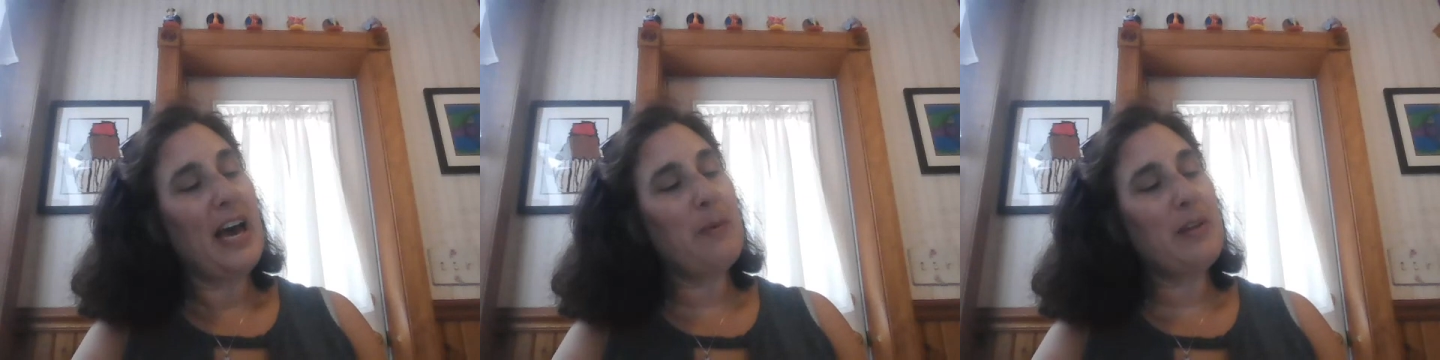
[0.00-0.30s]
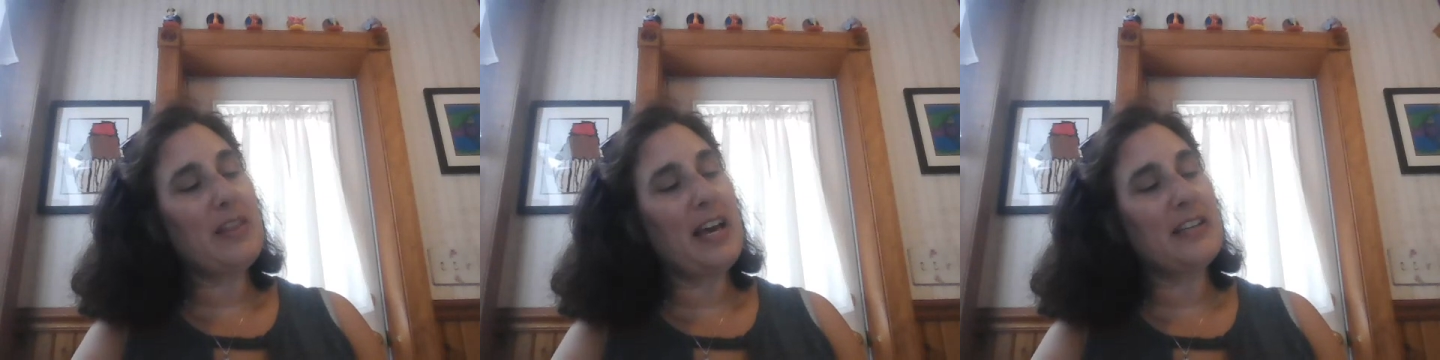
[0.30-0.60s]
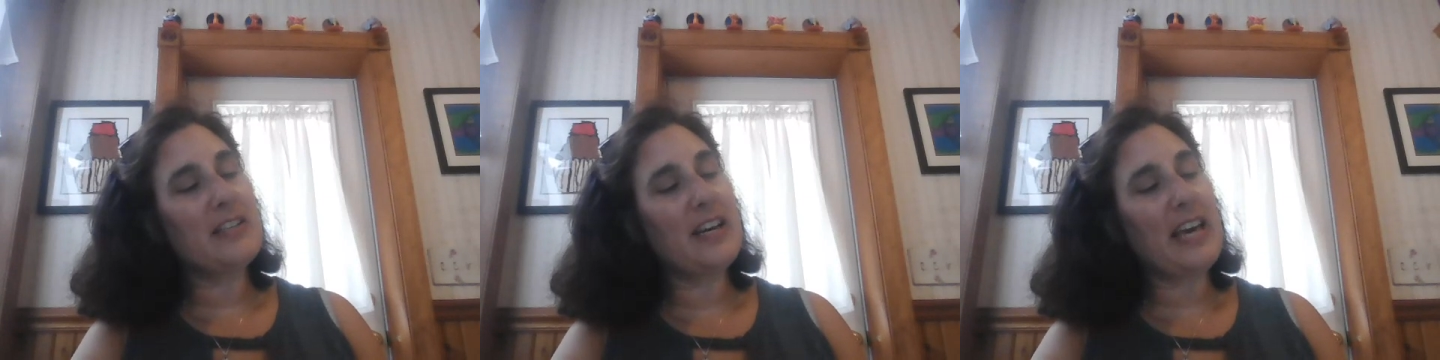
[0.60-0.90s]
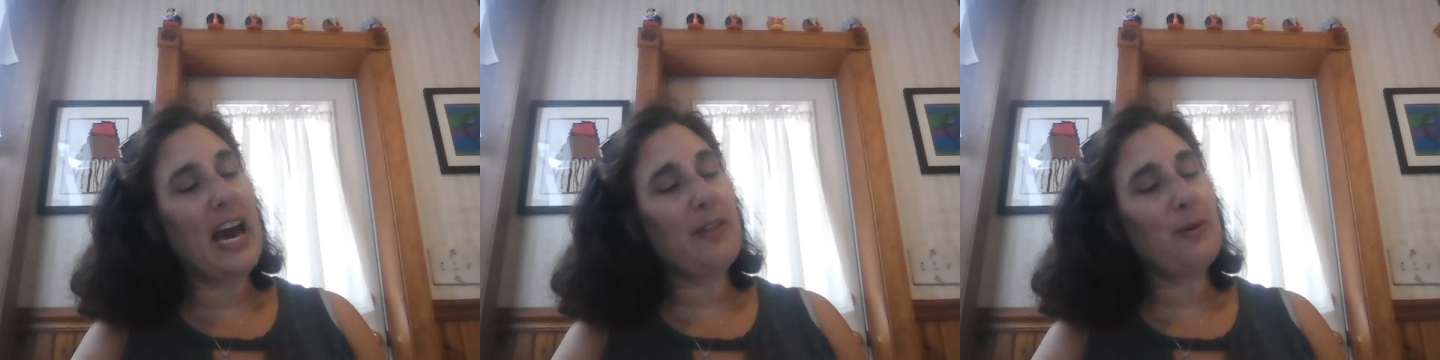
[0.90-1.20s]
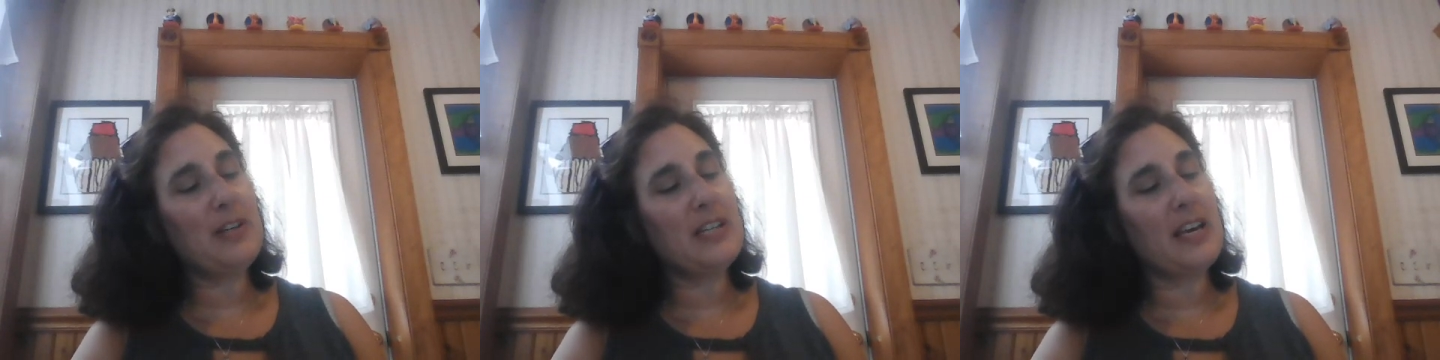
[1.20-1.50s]
and with thanks to
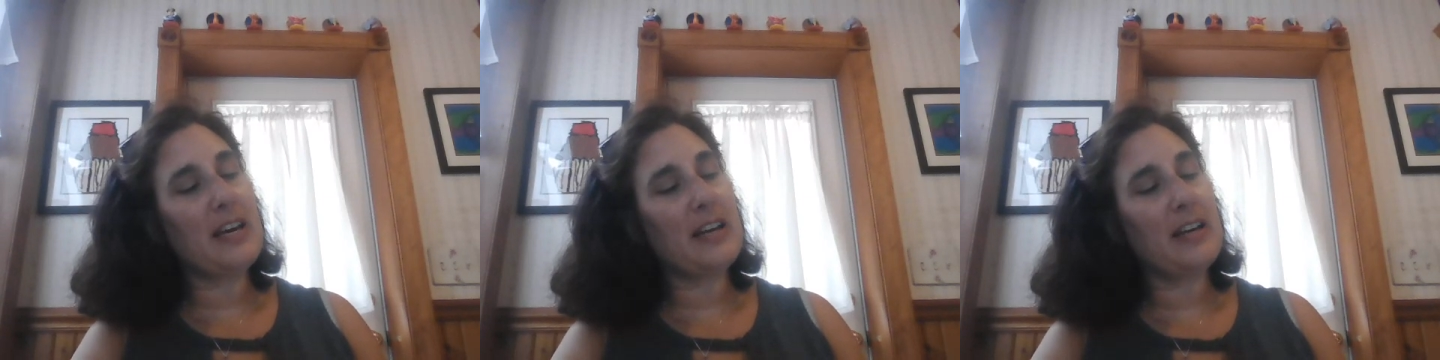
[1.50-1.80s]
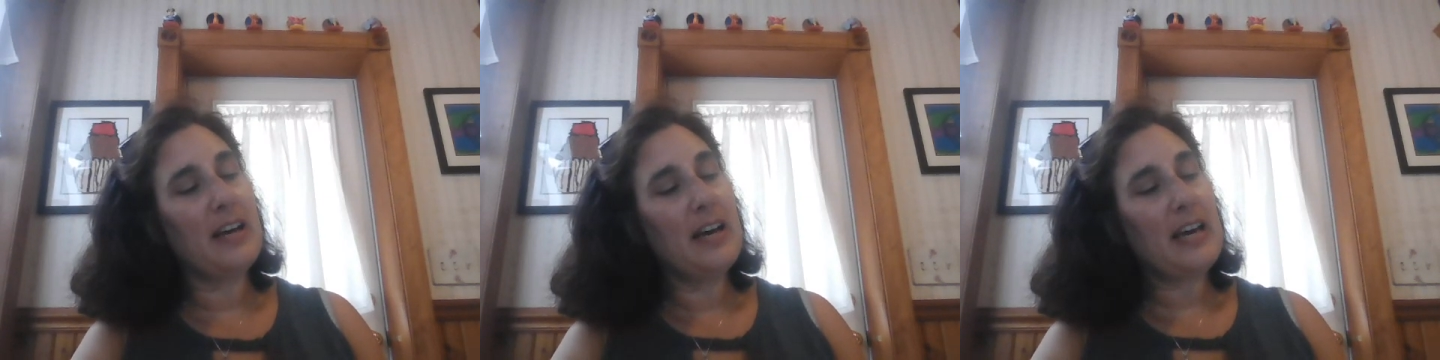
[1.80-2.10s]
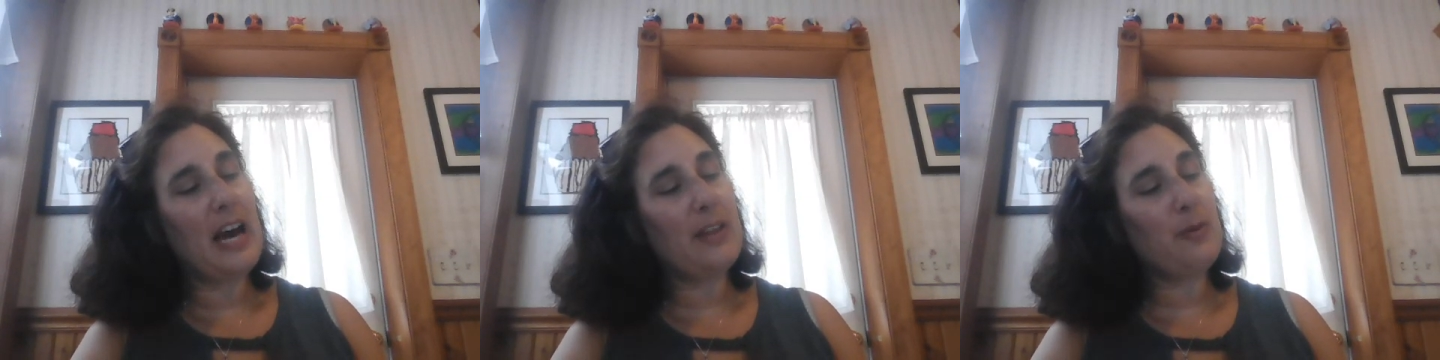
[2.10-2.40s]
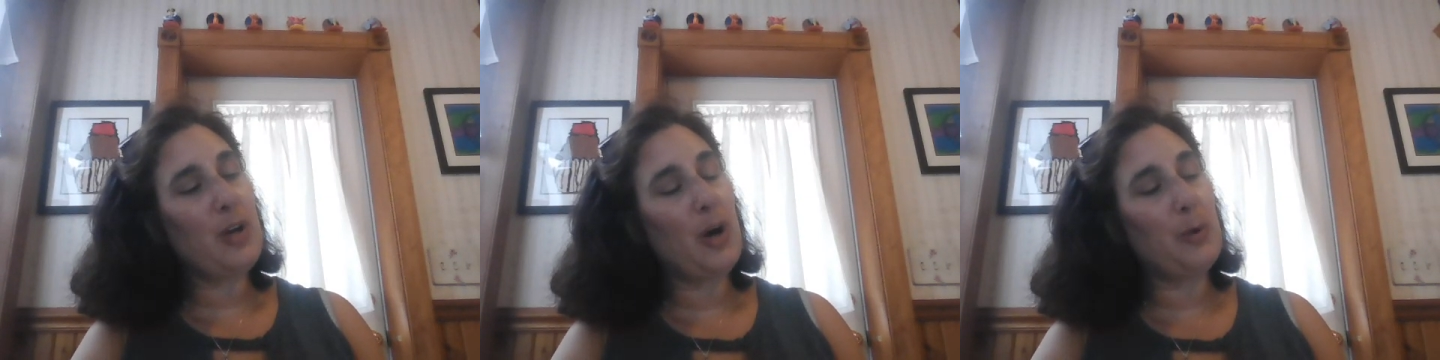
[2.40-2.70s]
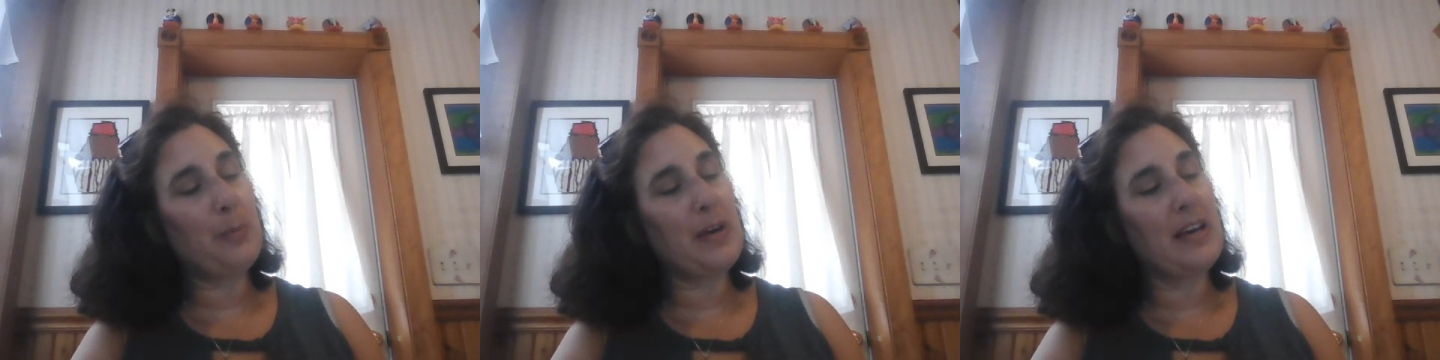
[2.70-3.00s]
Catherine Tegan, Catherine
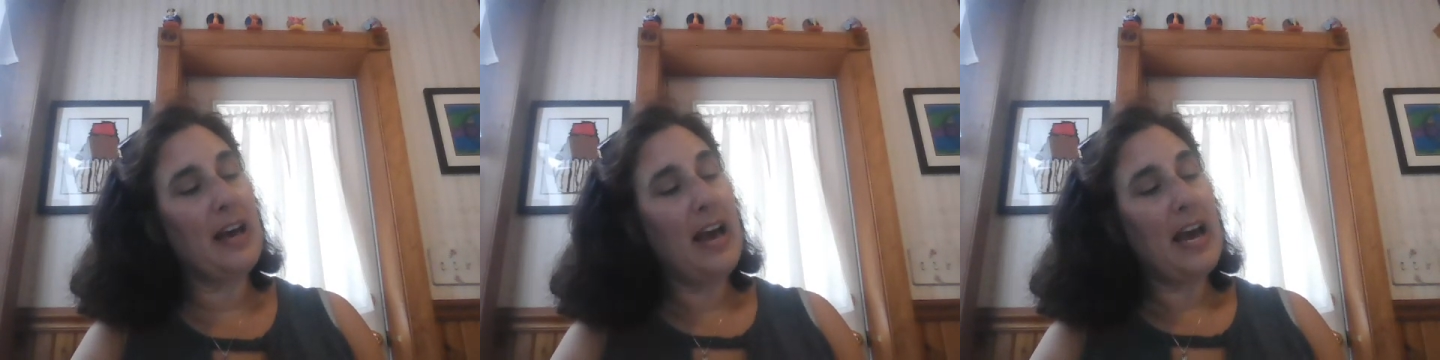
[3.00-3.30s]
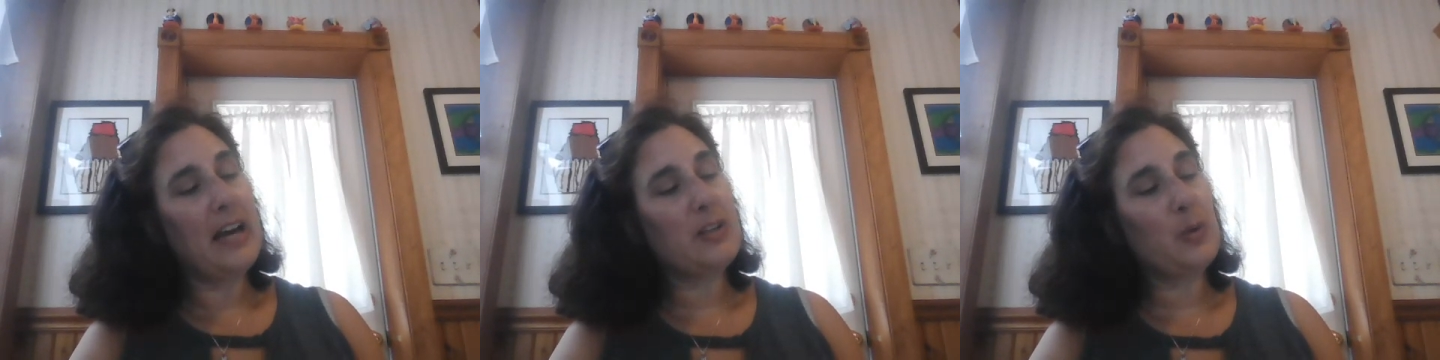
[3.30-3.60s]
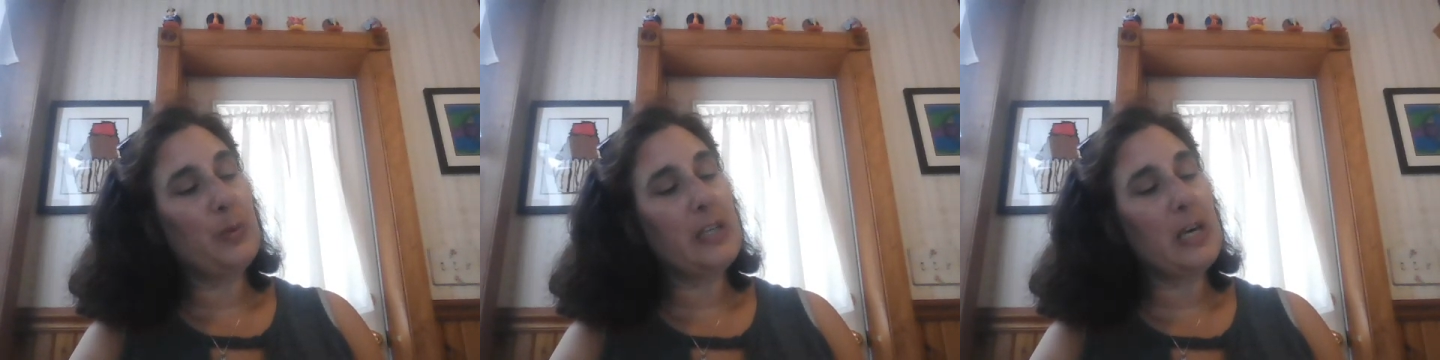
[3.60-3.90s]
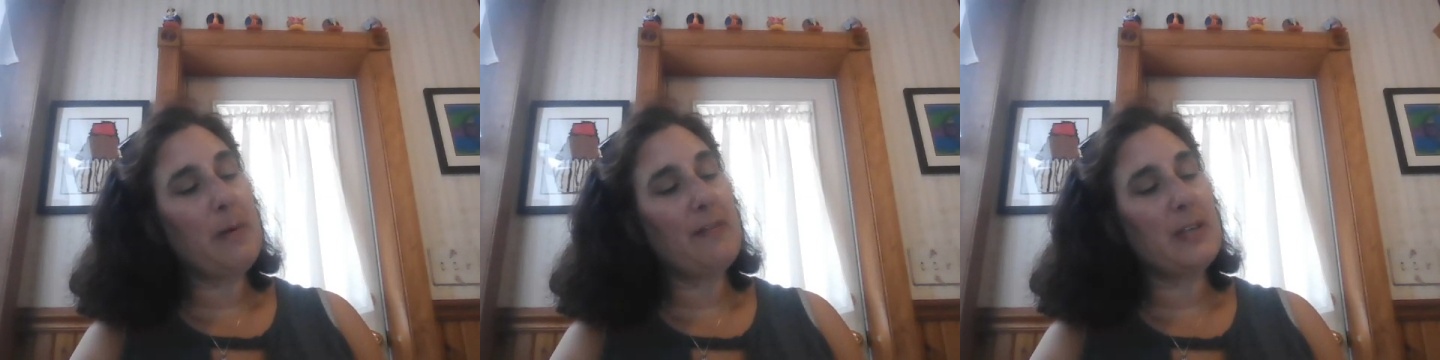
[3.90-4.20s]
Hopi, and to William F.